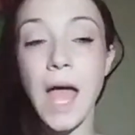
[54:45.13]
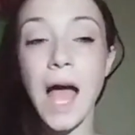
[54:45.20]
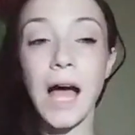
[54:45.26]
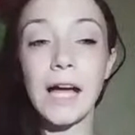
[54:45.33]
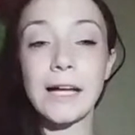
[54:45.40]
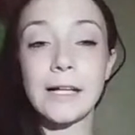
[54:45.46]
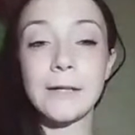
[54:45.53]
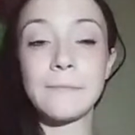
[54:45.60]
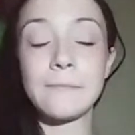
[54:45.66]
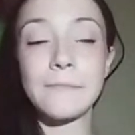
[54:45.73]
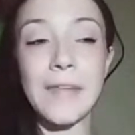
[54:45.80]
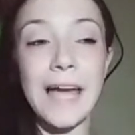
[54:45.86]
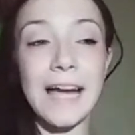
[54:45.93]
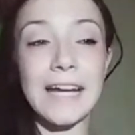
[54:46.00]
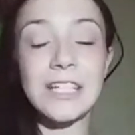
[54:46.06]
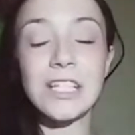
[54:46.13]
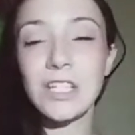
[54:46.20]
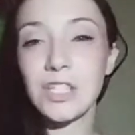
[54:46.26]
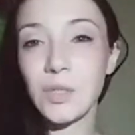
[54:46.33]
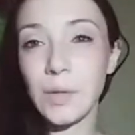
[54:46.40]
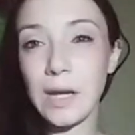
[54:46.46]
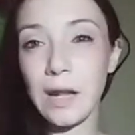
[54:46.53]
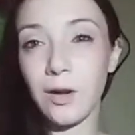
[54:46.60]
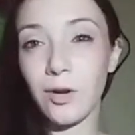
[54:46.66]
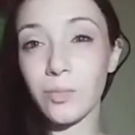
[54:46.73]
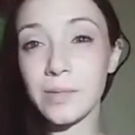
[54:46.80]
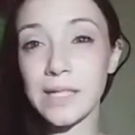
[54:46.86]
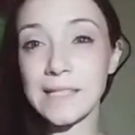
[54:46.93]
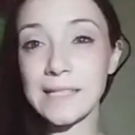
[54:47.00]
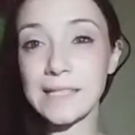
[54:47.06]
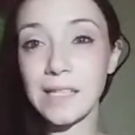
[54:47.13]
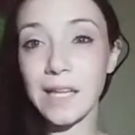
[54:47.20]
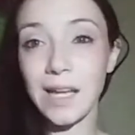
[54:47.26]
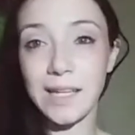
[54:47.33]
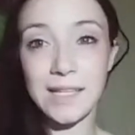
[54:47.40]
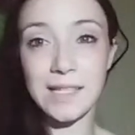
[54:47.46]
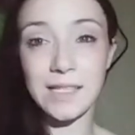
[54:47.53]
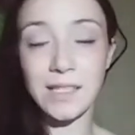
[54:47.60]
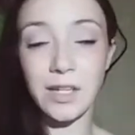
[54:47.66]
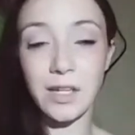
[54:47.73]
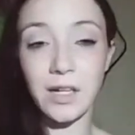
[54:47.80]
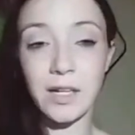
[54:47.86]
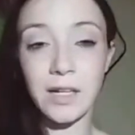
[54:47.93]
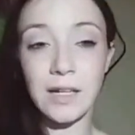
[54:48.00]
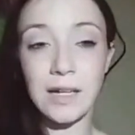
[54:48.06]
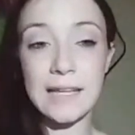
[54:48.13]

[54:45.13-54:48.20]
I just do it at home because it's a lot easier.